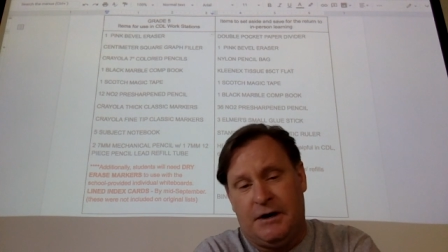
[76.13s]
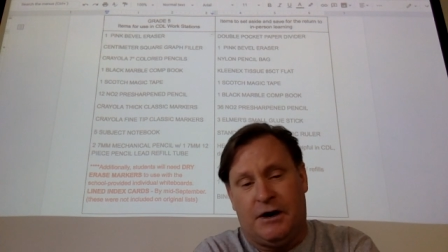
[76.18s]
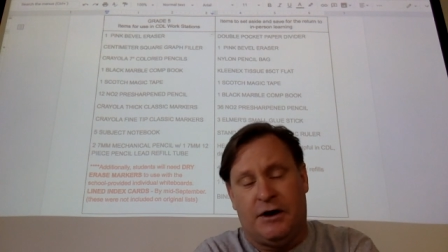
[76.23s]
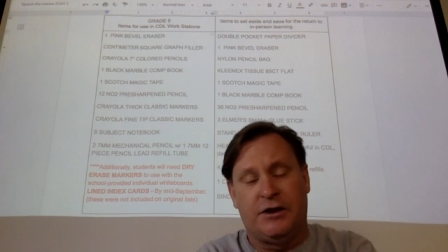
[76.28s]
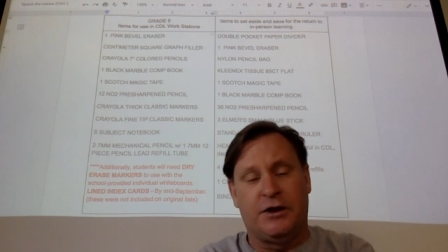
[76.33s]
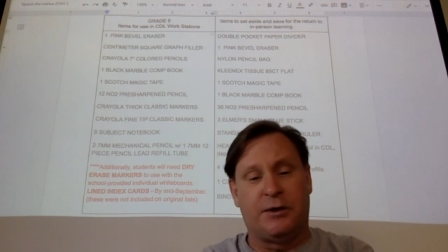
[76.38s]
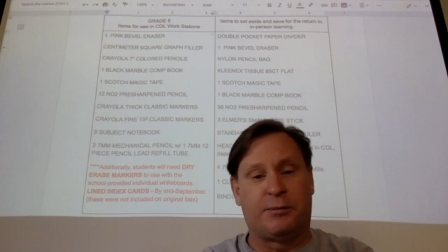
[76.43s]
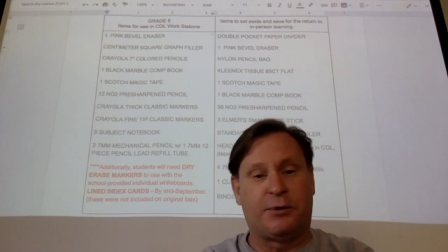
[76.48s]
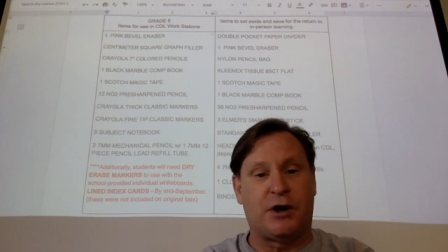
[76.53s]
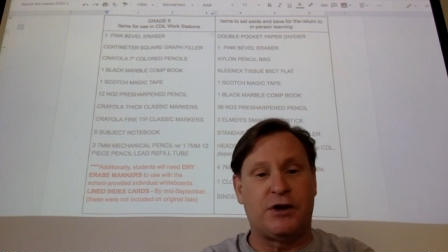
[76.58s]

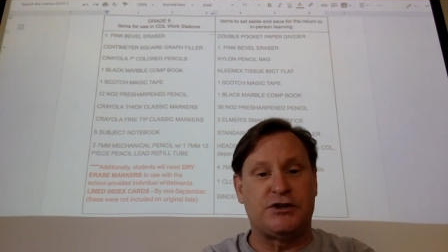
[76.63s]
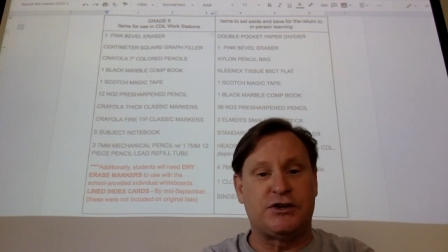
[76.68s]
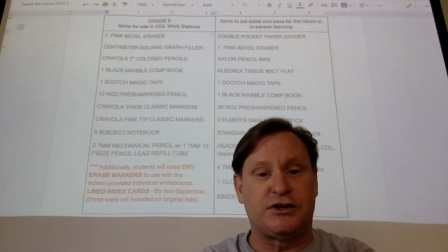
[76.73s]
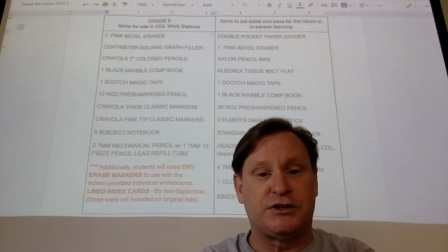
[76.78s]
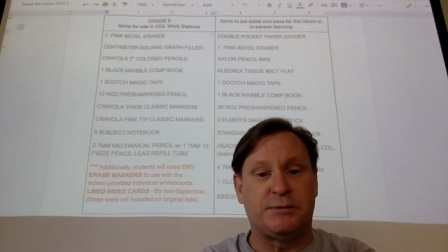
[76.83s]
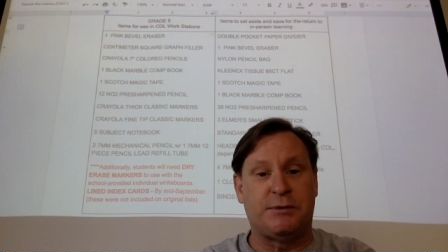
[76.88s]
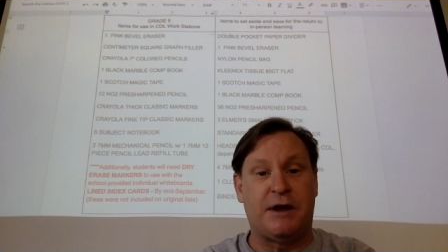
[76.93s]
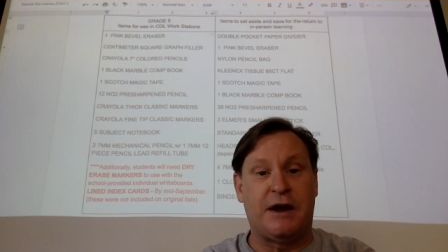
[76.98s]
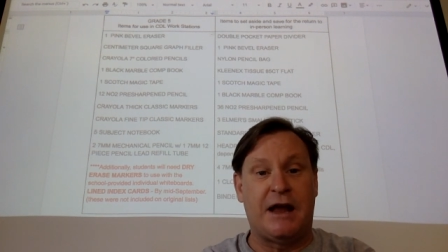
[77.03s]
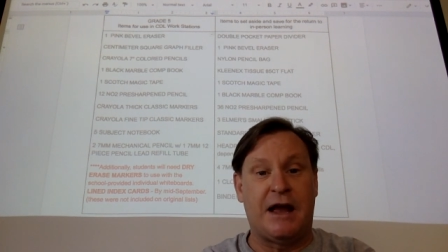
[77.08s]
other projects
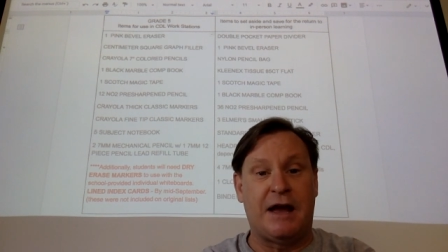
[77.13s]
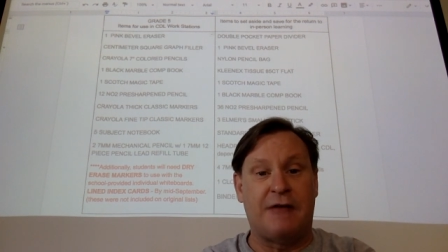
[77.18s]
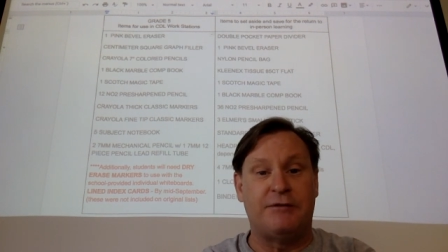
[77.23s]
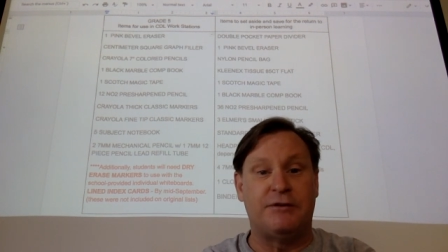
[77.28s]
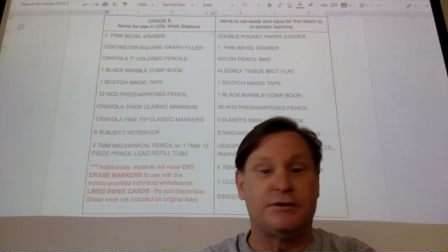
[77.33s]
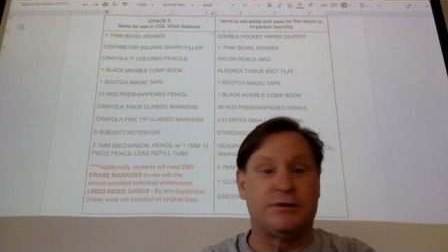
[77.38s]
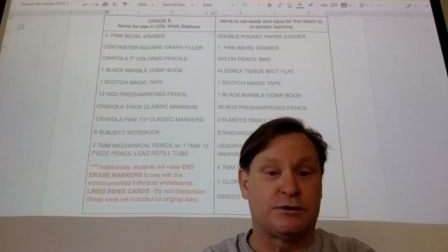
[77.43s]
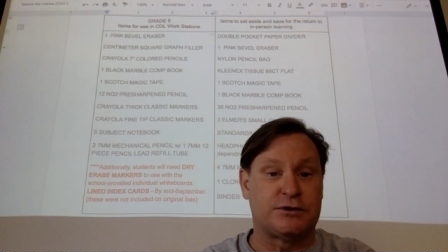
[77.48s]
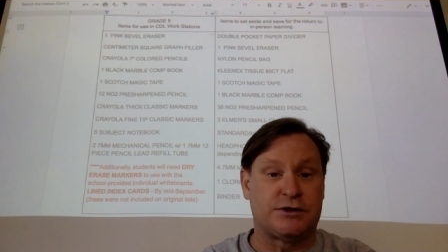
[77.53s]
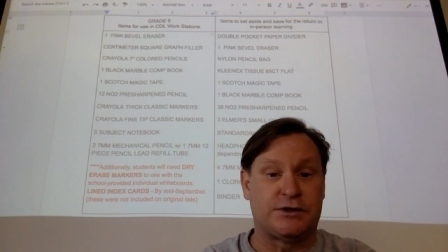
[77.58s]
you might have
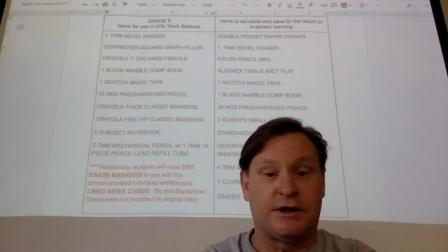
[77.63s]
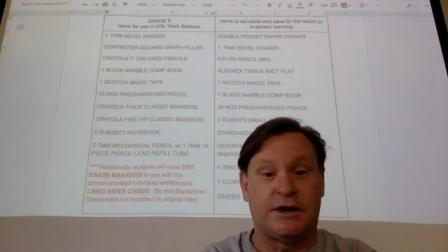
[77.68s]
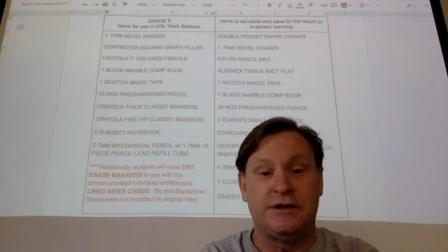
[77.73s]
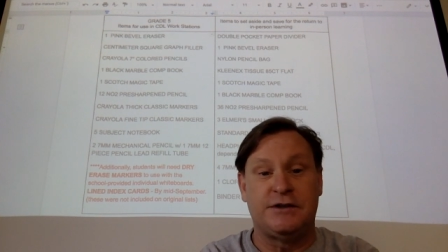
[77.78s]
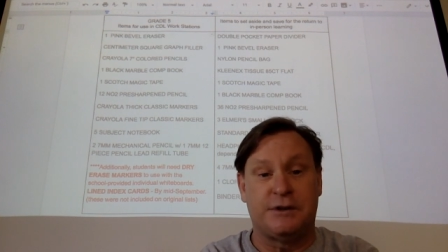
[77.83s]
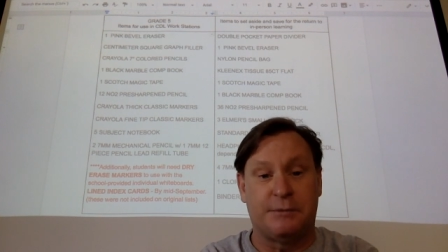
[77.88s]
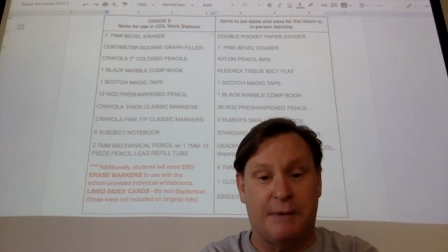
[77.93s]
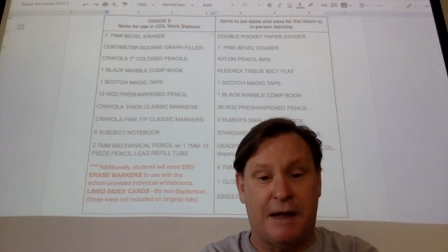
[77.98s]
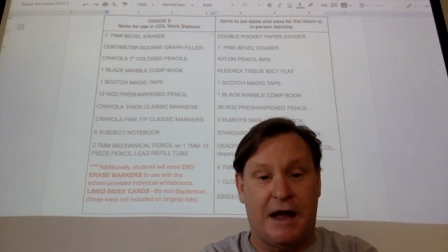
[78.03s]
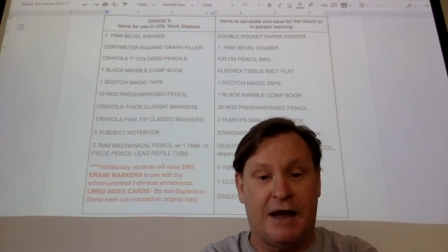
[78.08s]
in social
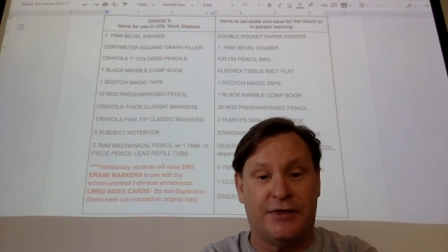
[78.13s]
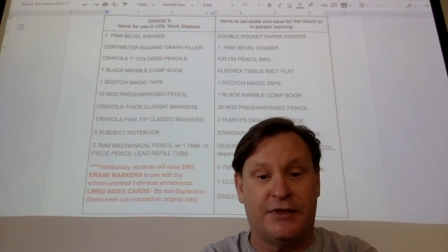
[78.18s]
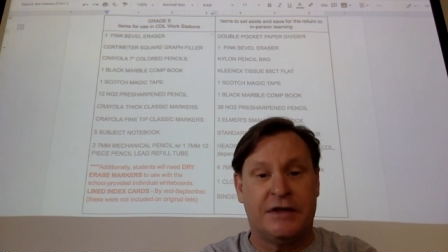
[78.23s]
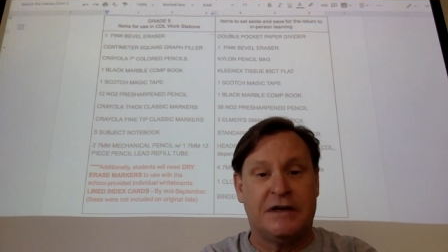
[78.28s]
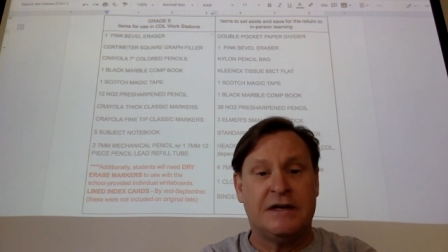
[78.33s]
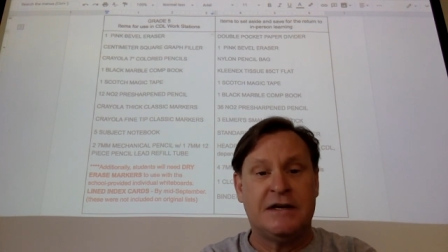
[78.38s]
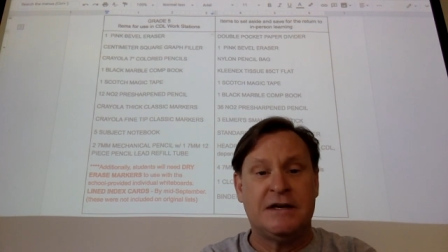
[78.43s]
studies or math,